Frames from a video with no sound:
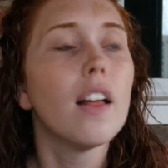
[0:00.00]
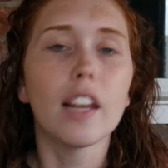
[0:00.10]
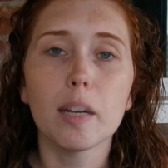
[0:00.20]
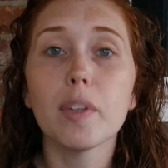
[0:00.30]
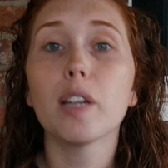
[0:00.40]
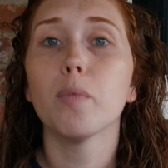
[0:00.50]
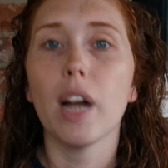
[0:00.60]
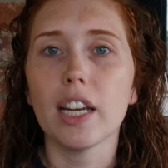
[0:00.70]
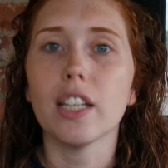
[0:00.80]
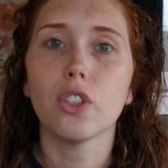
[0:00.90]
I'm
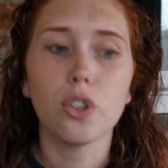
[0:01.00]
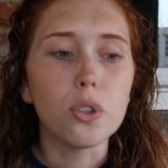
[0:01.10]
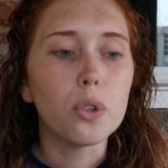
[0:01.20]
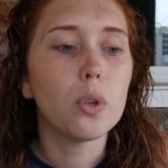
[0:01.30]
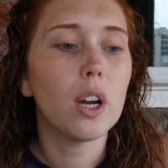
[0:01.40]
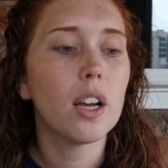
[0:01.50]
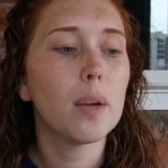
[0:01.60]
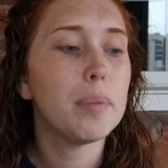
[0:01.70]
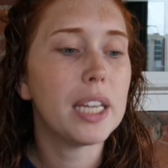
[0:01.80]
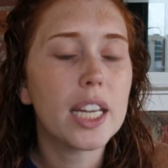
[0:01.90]
ready to
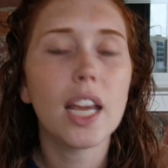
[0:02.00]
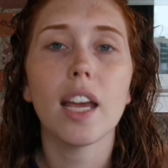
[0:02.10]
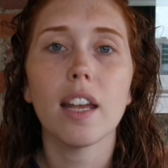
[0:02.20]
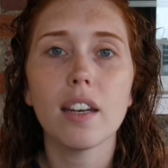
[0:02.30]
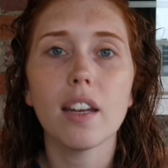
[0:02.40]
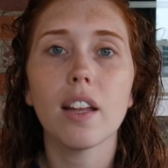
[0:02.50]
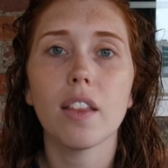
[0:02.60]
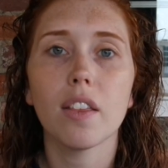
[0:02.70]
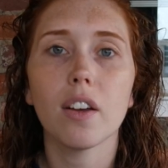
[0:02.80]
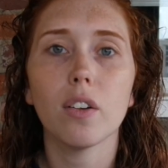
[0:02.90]
begin
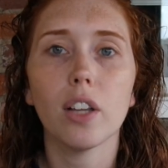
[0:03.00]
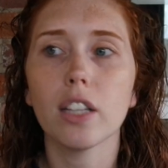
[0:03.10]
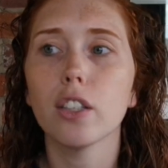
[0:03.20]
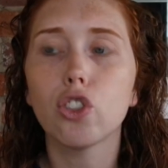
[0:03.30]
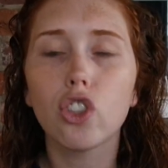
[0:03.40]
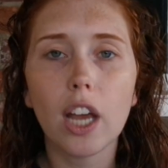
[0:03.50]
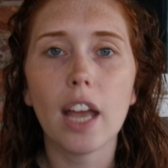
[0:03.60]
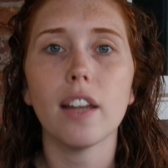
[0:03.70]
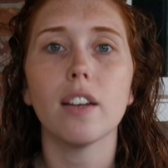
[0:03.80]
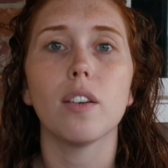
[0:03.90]
the like
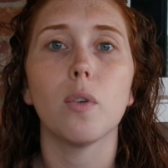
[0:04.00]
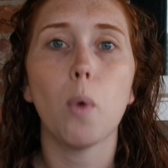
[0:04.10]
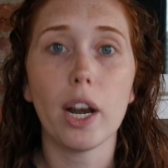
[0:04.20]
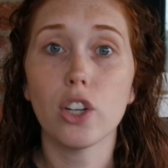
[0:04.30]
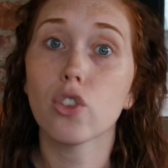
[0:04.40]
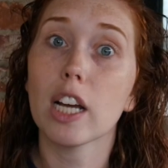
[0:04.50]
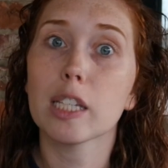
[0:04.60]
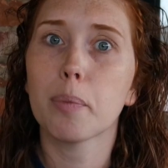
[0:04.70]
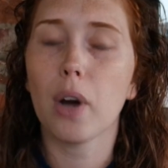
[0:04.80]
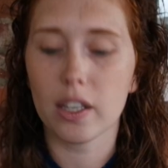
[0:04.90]
legit wedding
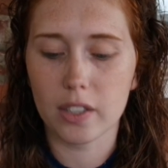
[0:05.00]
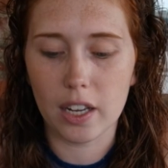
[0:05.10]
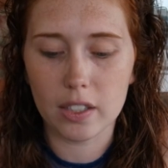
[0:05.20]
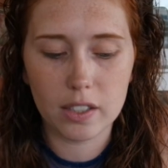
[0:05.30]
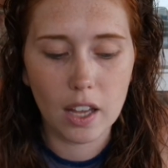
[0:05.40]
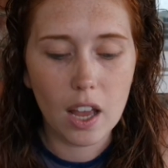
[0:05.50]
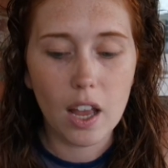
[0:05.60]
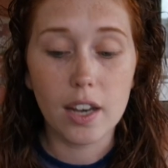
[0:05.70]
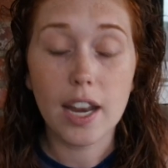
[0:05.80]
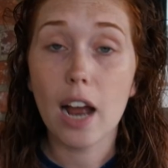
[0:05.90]
dress process.
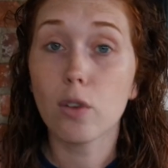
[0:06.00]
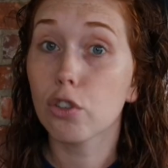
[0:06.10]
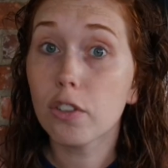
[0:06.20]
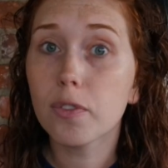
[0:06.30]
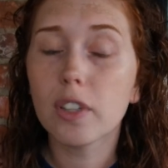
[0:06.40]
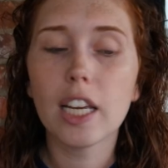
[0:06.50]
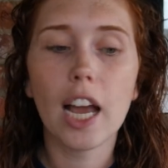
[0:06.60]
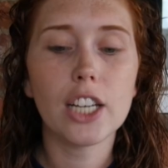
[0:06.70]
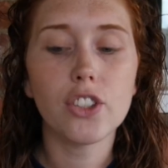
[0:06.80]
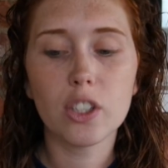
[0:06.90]
Now,
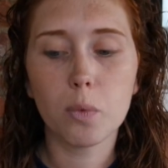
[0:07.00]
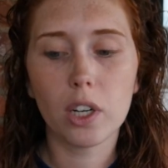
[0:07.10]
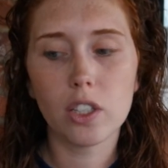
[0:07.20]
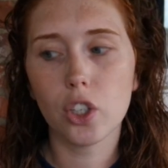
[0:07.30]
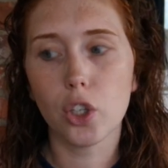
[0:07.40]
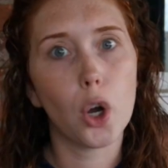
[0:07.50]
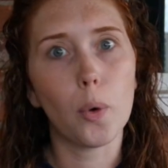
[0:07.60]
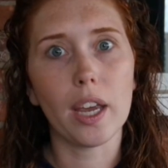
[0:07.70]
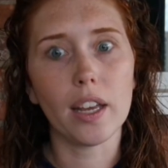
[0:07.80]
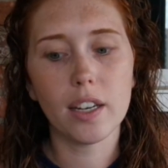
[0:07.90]
truthfully, I just wanted to
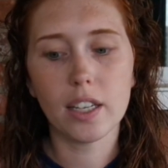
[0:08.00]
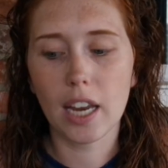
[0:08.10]
go in